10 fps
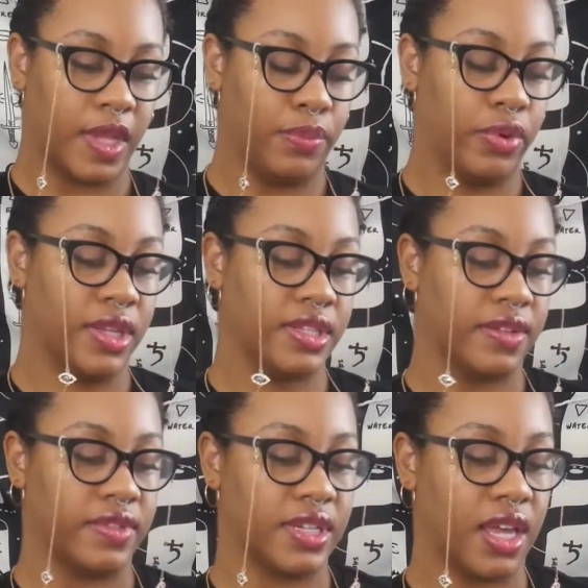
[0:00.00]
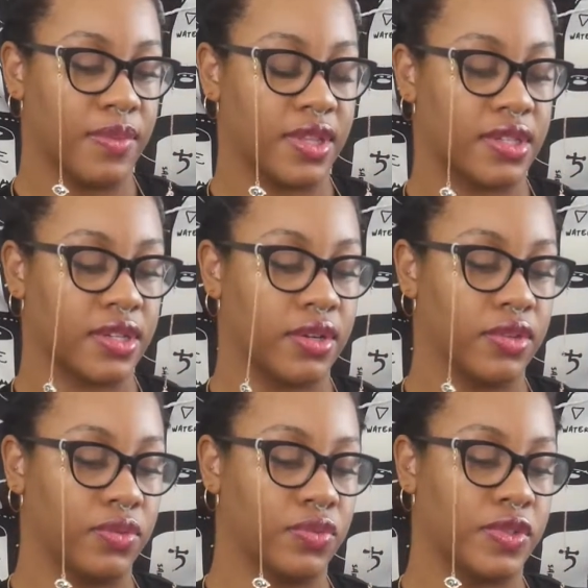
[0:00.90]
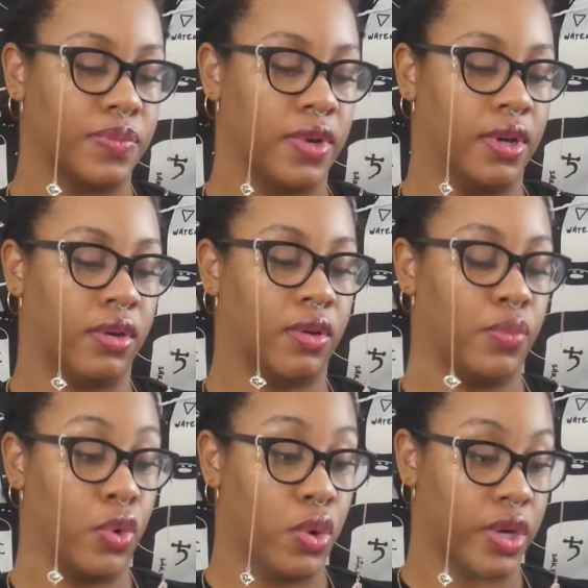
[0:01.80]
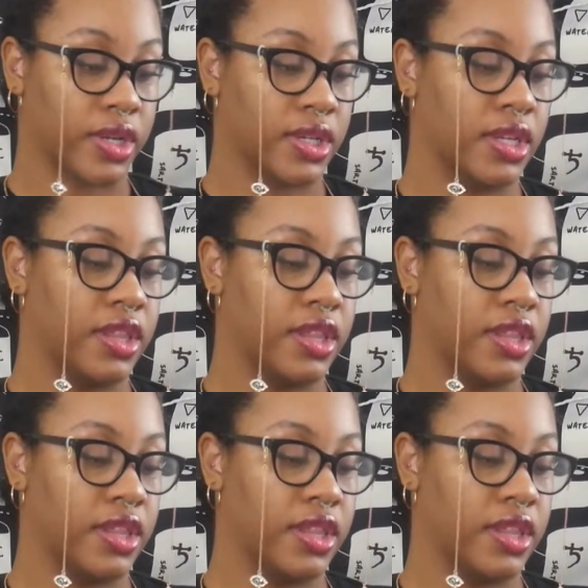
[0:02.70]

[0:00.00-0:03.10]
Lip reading: Prince of Diamonds, Earth was born.